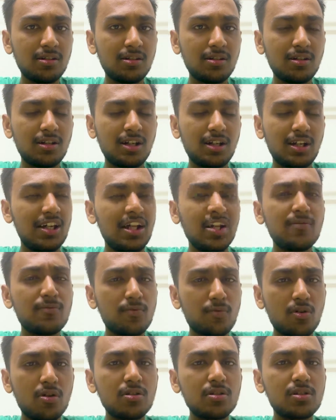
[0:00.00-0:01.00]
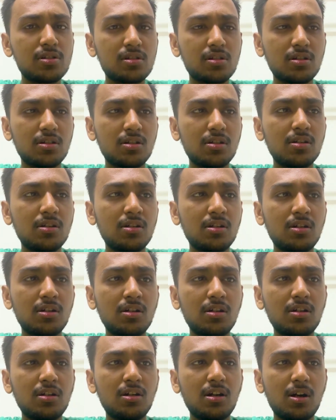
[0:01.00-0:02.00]
and I was
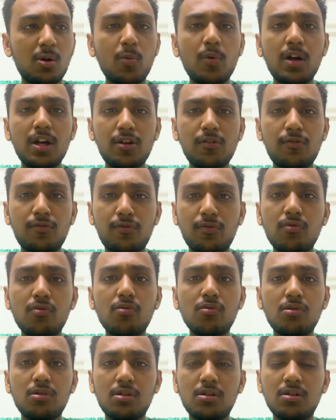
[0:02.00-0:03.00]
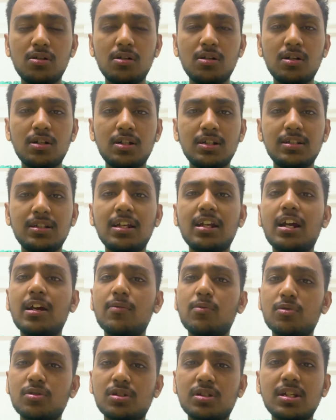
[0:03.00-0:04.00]
a very fool that I
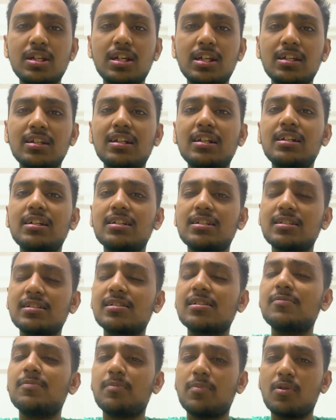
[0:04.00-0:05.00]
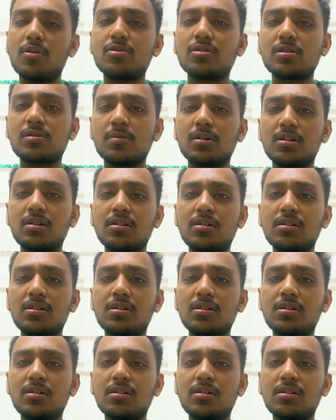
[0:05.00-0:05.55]
was thinking that it is impossible.